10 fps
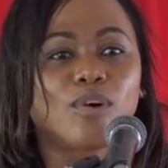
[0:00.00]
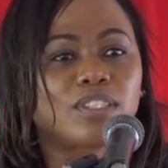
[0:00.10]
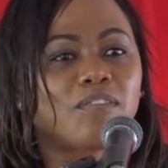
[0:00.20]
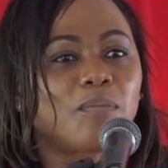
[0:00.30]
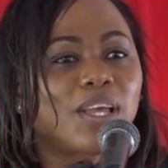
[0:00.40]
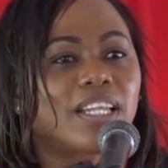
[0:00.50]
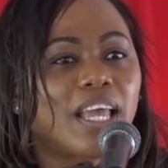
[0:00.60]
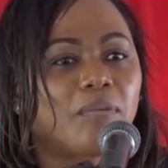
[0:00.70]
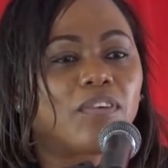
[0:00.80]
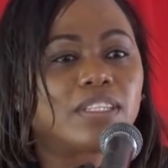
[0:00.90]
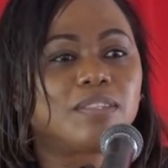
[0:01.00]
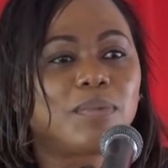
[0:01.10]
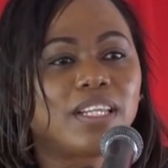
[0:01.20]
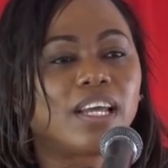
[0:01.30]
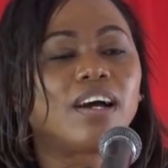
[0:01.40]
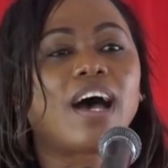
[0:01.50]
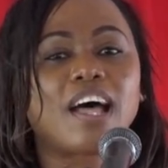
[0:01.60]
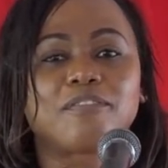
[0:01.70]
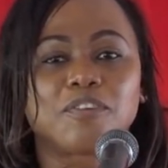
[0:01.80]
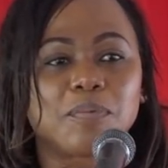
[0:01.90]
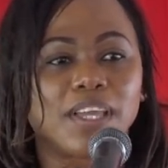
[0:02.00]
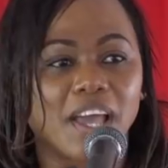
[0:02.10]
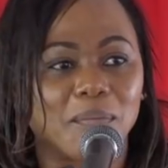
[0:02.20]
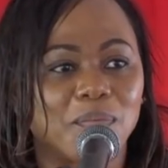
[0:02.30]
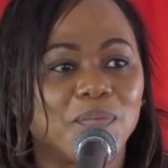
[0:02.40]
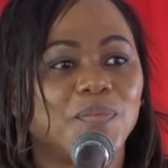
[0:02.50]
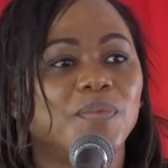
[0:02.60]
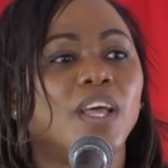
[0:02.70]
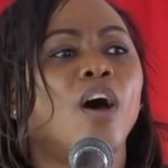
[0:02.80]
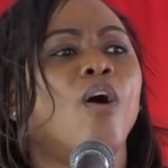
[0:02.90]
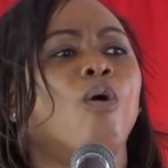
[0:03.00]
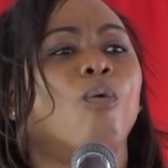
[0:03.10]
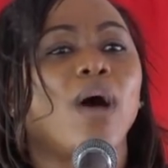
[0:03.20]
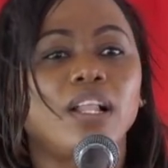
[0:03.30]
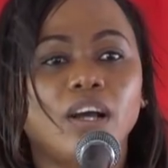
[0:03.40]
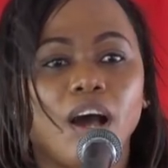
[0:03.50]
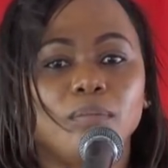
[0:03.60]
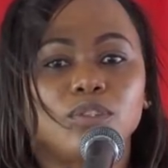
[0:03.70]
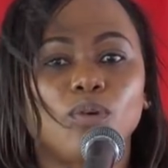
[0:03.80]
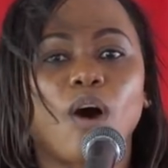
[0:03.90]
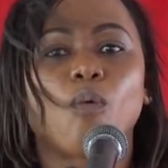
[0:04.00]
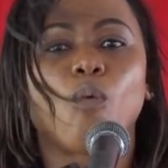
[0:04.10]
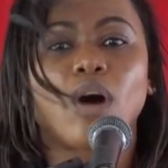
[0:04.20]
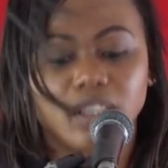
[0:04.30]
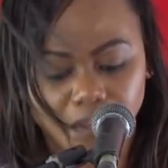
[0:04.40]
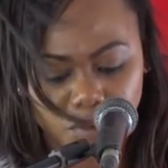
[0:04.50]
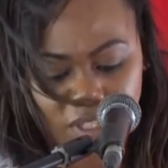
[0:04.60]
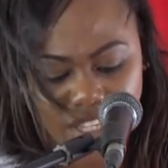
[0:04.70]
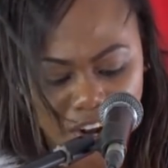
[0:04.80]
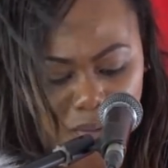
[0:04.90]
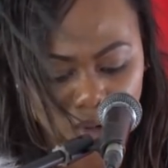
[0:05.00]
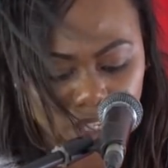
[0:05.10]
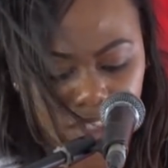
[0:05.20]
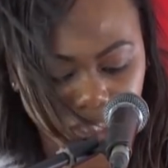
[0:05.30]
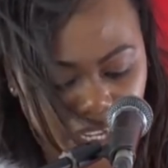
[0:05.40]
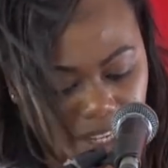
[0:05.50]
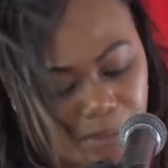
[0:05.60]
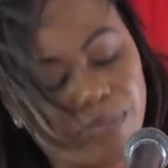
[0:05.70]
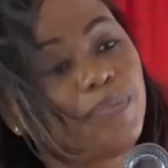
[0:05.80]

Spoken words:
most of you make the effort to be there at 3 p.m. Welcome to a wonderful ceremony today.